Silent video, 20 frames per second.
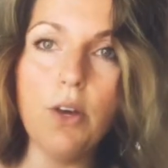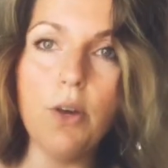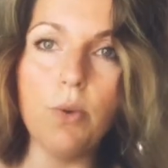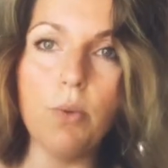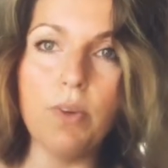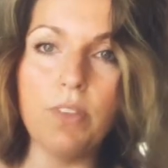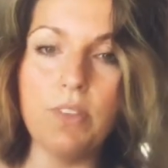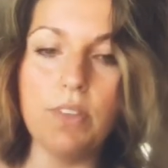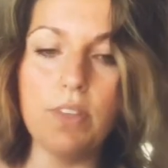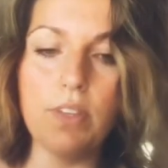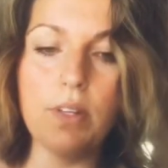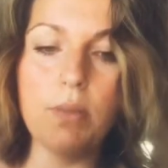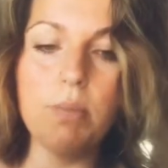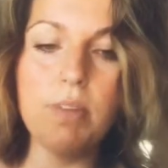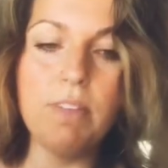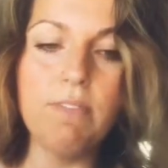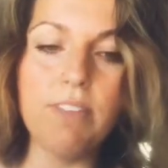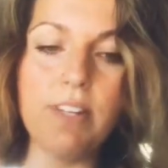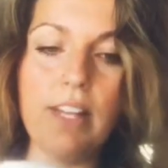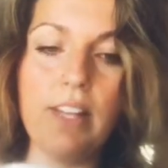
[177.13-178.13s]
with a little bit
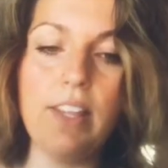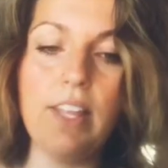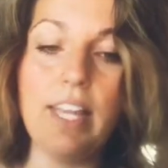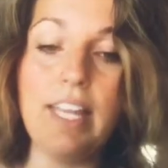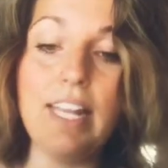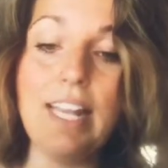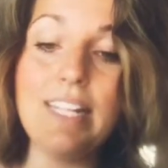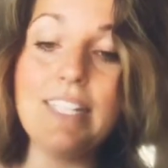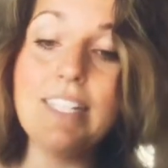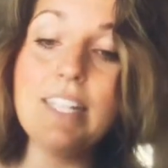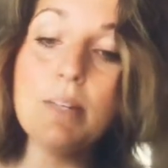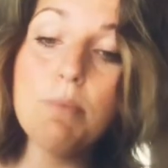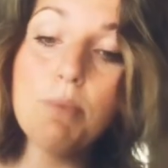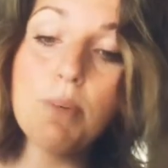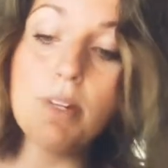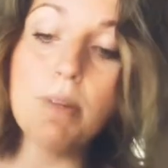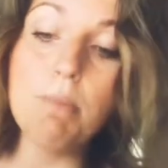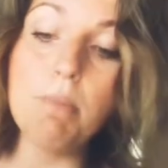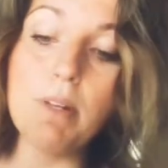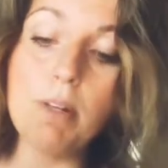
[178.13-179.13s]
of vanilla, and I did
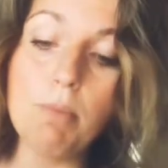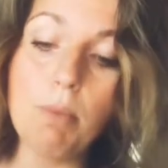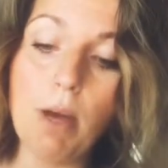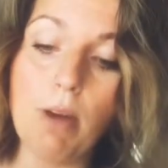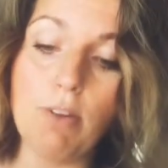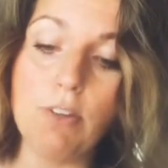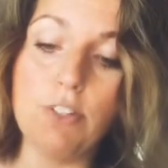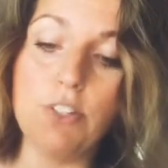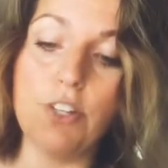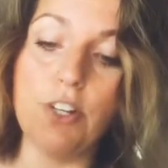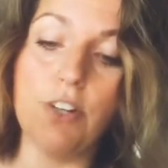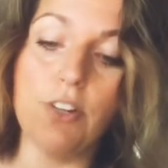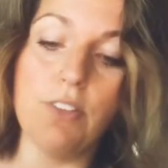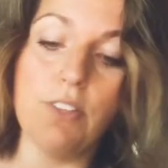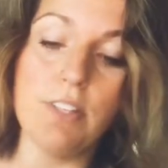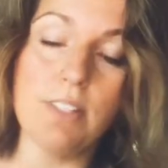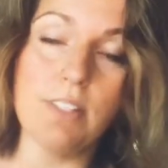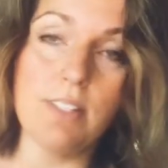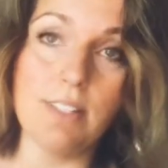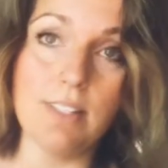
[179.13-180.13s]
put a bit of powdered sugar in
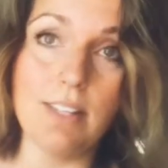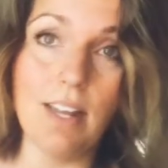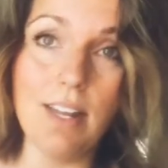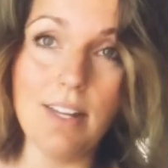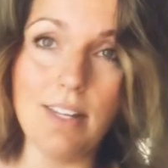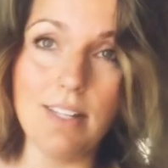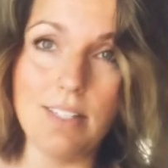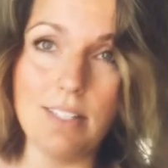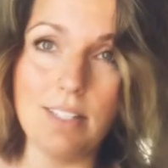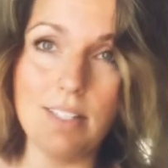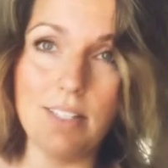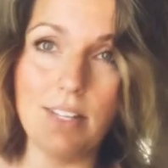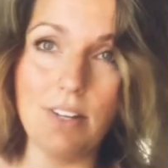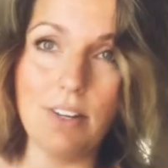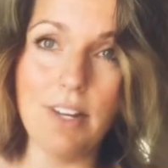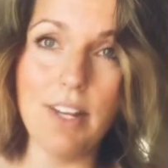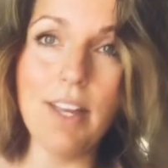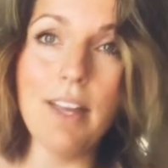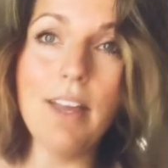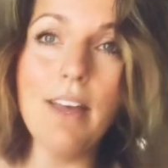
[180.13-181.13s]
this. It's not necessary,